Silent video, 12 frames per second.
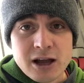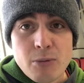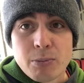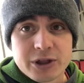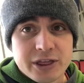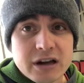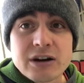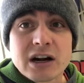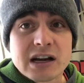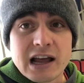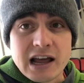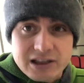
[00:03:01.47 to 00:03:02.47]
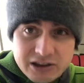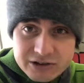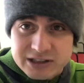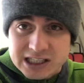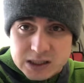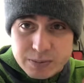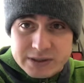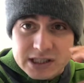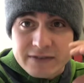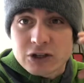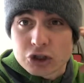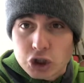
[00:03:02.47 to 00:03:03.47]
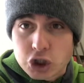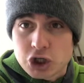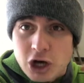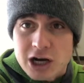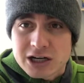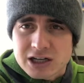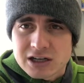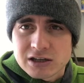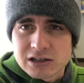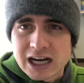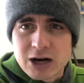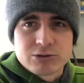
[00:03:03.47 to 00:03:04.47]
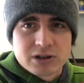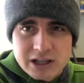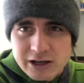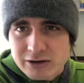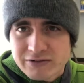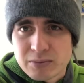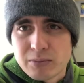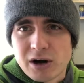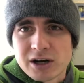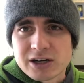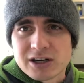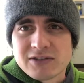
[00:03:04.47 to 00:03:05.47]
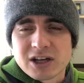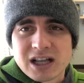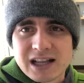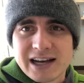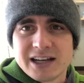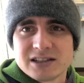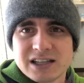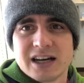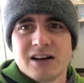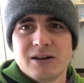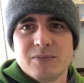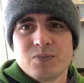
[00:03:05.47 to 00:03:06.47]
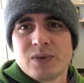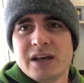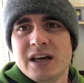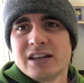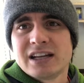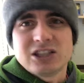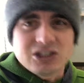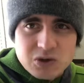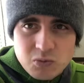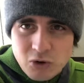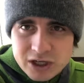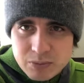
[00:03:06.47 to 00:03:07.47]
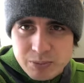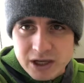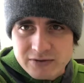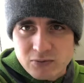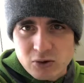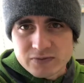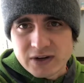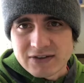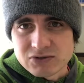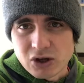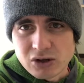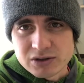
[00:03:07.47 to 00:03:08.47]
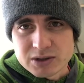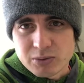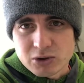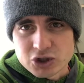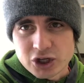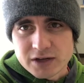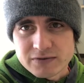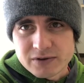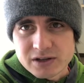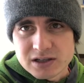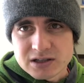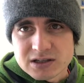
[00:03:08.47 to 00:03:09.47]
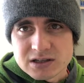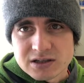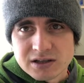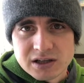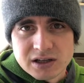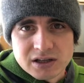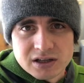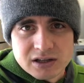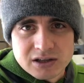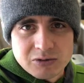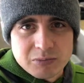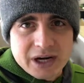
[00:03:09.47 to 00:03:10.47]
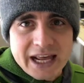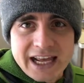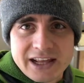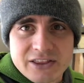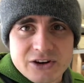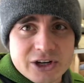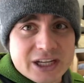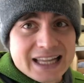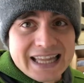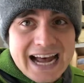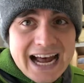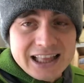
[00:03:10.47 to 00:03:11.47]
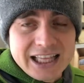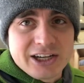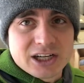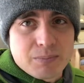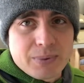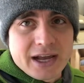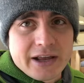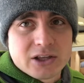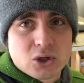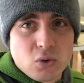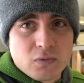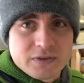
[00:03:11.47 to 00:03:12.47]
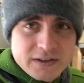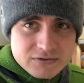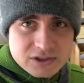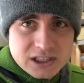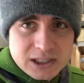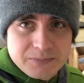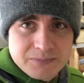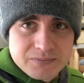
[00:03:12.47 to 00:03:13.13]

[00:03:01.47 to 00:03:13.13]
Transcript: But there, are, there is a specific chunk out there of the market of the clientele that doesn't want to pay four or five dollars per chair for this. But hey, they're gladly gonna pay two fifty